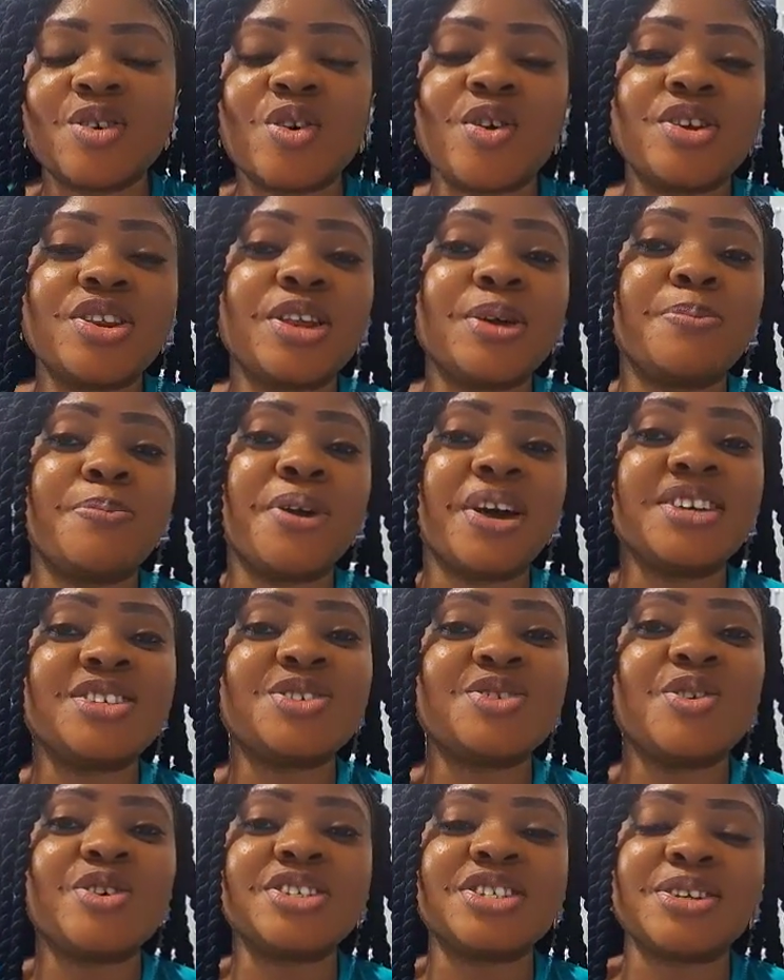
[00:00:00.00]
or the
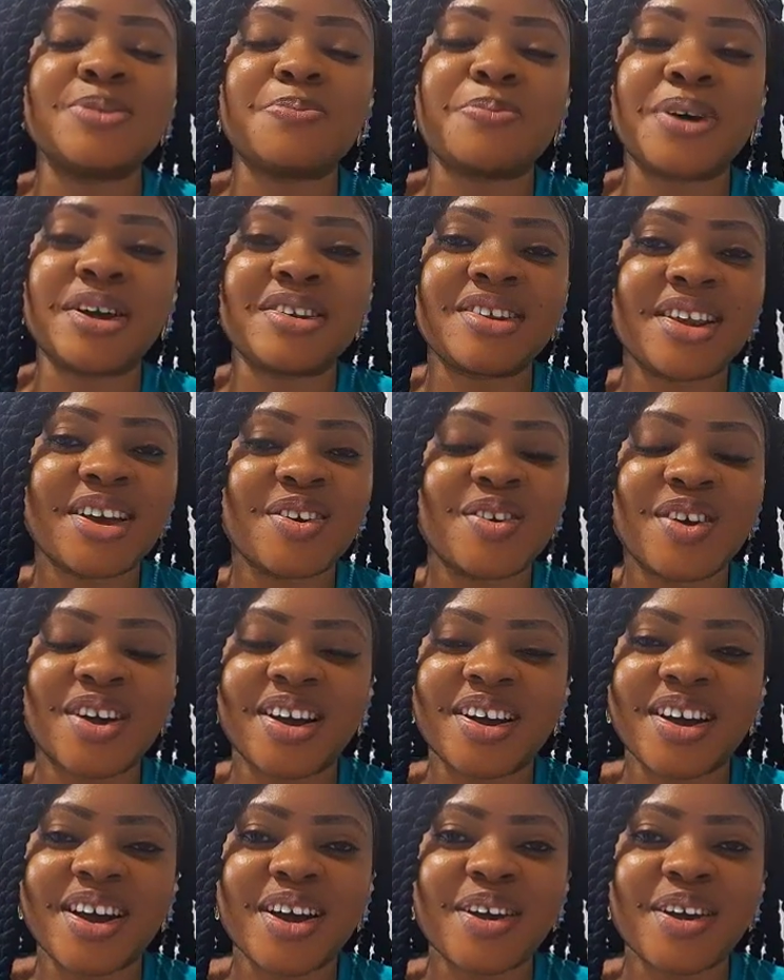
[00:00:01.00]
best gossip partner you can